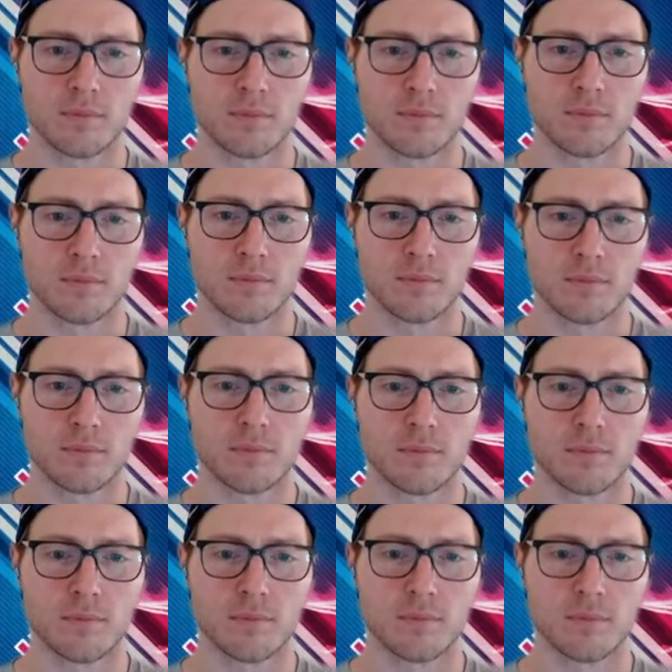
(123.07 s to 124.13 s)

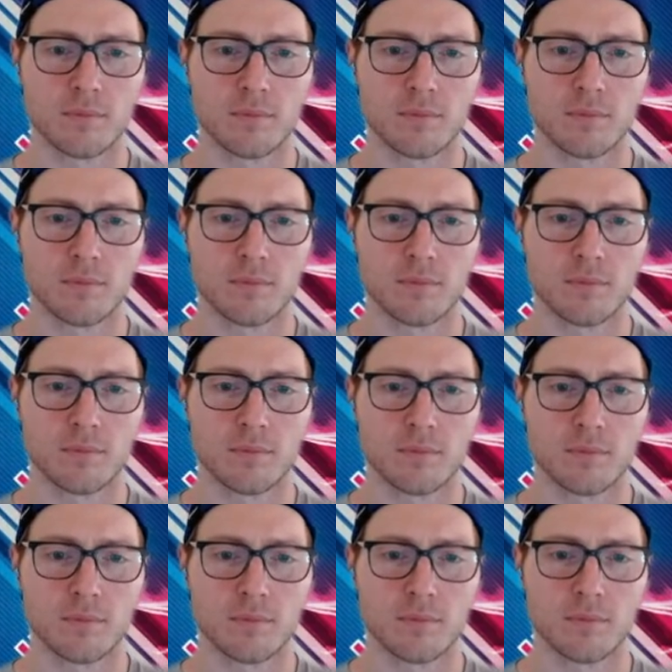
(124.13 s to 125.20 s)

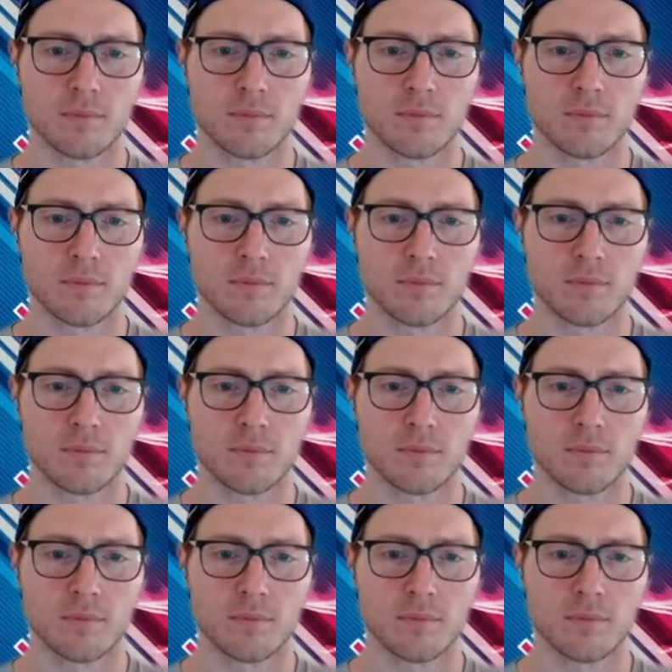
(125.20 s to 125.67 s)
The person shown says nothing.